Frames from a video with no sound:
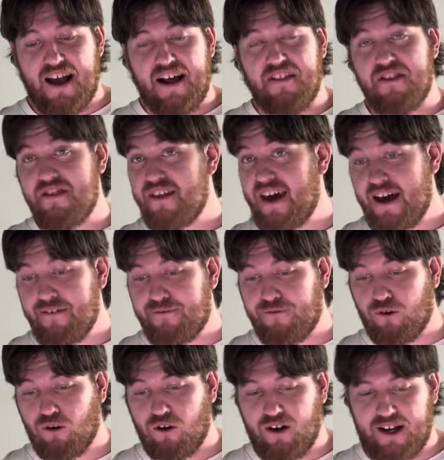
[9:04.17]
and
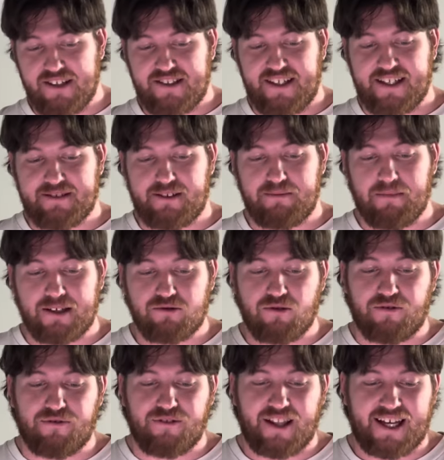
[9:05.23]
therefore assessment must
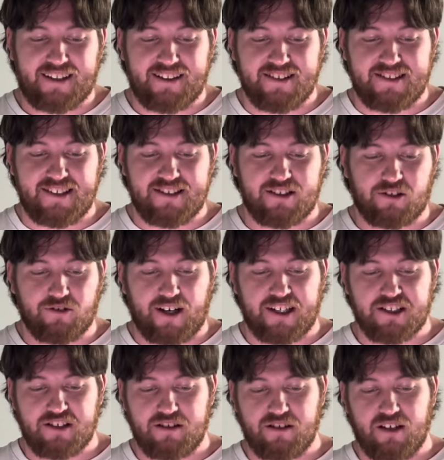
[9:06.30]
reflect this
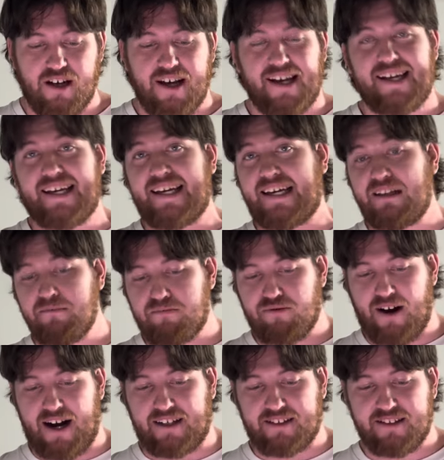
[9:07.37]
integration. In
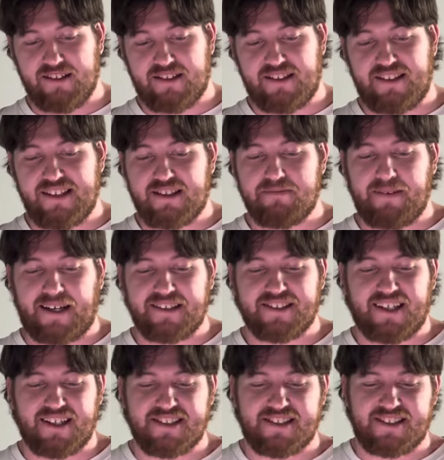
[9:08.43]
practice, this means
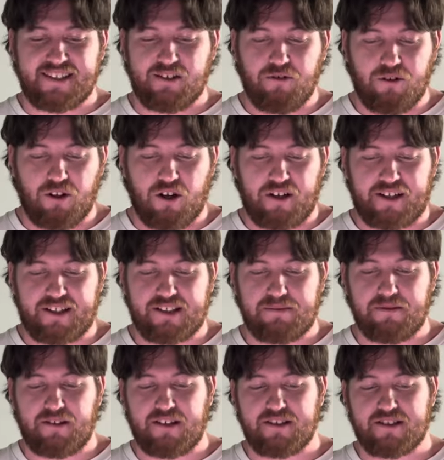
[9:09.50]
that a single learning
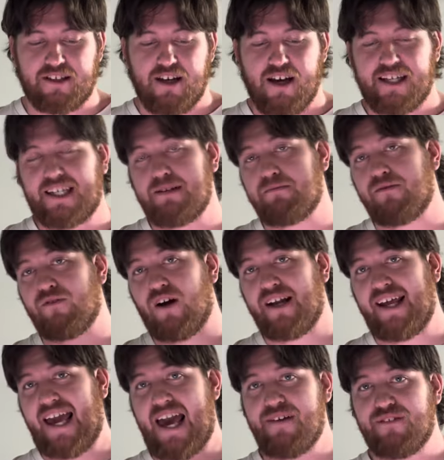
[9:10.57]
experience can provide
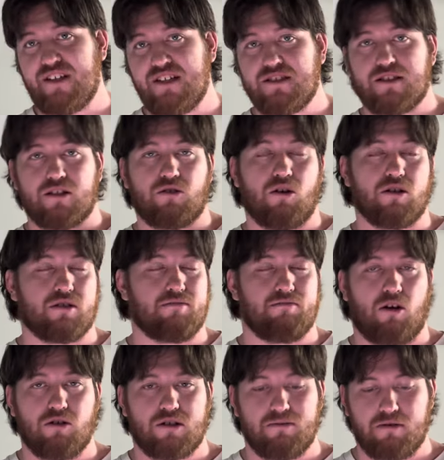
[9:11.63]
evidence across
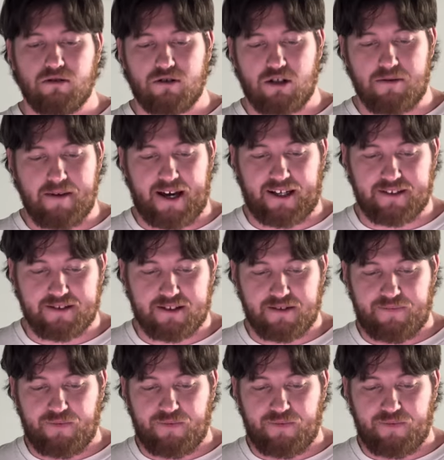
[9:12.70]
multiple domains.